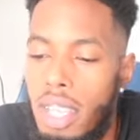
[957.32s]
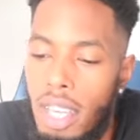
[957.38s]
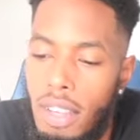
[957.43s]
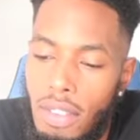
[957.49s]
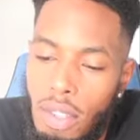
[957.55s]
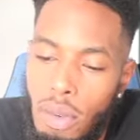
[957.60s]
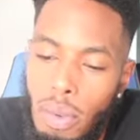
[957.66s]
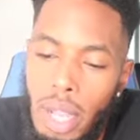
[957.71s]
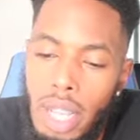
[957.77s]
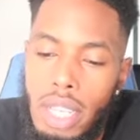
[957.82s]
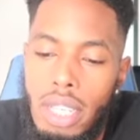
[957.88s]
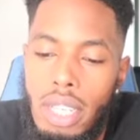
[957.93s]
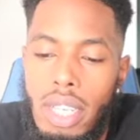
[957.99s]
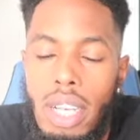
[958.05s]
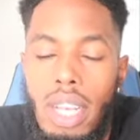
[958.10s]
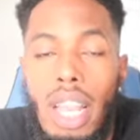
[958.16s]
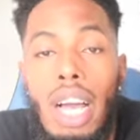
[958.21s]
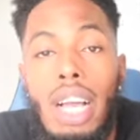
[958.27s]
If you're waiting
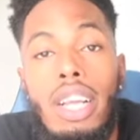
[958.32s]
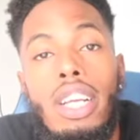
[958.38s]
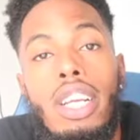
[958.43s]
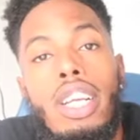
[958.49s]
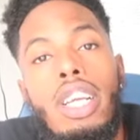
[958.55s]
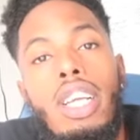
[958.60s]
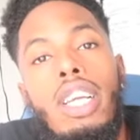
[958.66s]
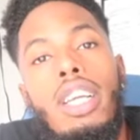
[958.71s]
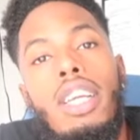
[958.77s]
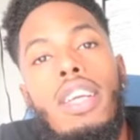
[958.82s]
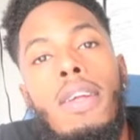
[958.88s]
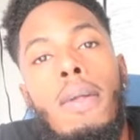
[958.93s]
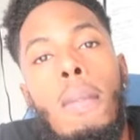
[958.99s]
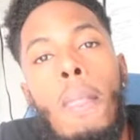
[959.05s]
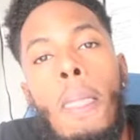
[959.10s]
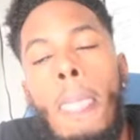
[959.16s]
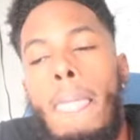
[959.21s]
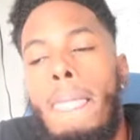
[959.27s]
in a locker,
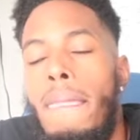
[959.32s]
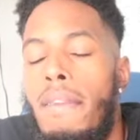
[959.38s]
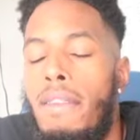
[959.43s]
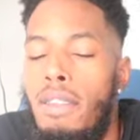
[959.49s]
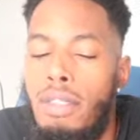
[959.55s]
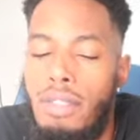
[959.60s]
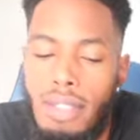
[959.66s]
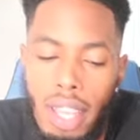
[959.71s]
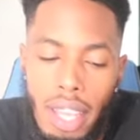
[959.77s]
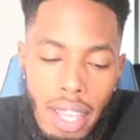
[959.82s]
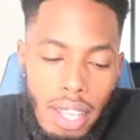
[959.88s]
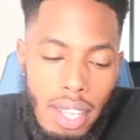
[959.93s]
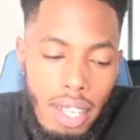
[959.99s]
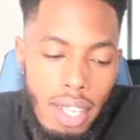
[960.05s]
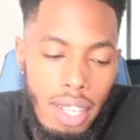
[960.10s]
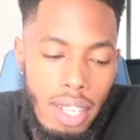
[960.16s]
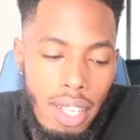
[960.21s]
you say,